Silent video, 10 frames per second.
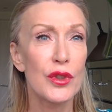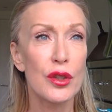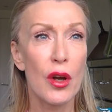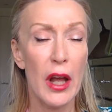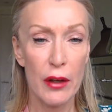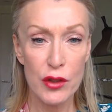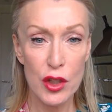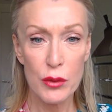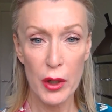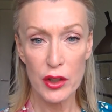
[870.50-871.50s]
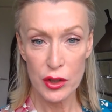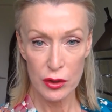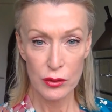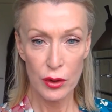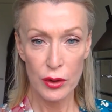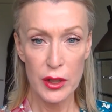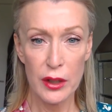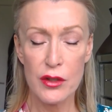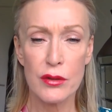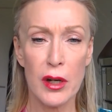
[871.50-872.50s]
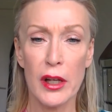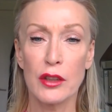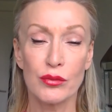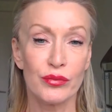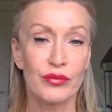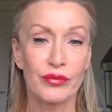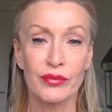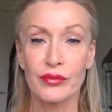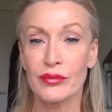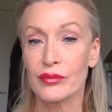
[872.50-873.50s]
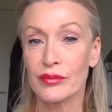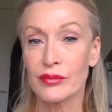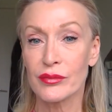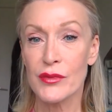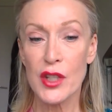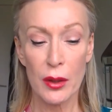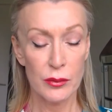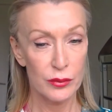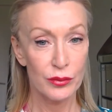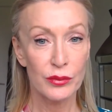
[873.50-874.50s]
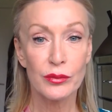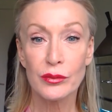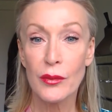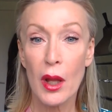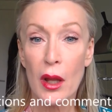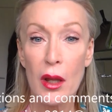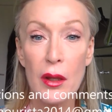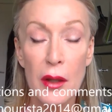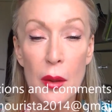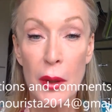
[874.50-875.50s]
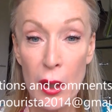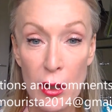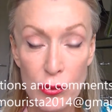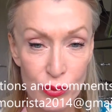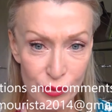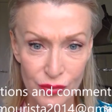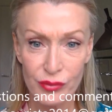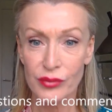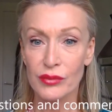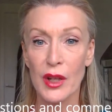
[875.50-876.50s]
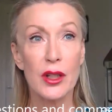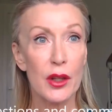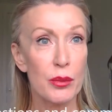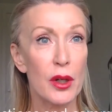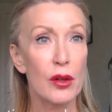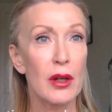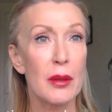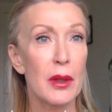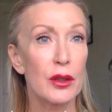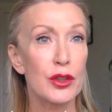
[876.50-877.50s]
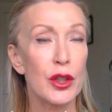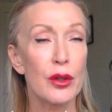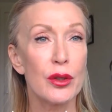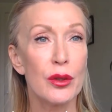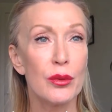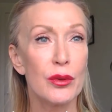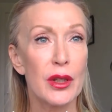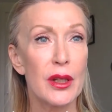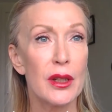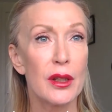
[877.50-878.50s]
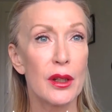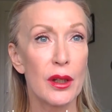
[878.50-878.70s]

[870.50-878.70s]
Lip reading: to not have too much on the under eye. So there we are. Another program, I'll show you the